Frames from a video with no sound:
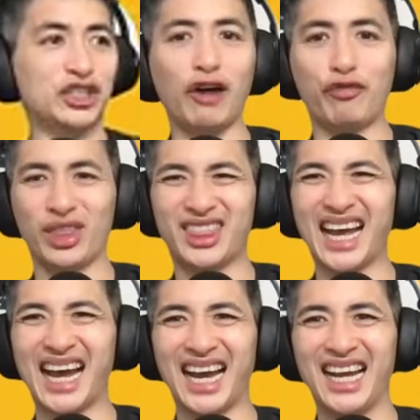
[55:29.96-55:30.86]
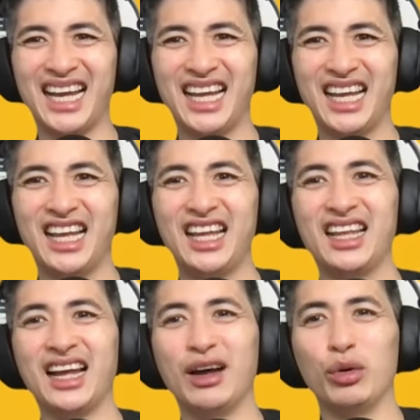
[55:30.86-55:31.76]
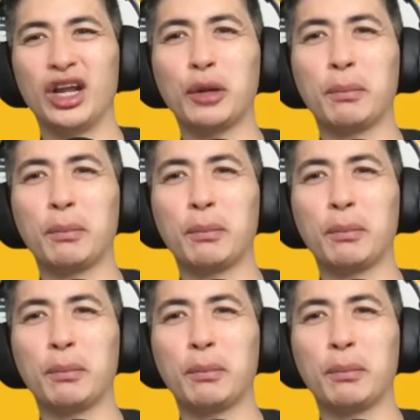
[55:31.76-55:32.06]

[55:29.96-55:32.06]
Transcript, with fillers: off with uh, uh Matrix. another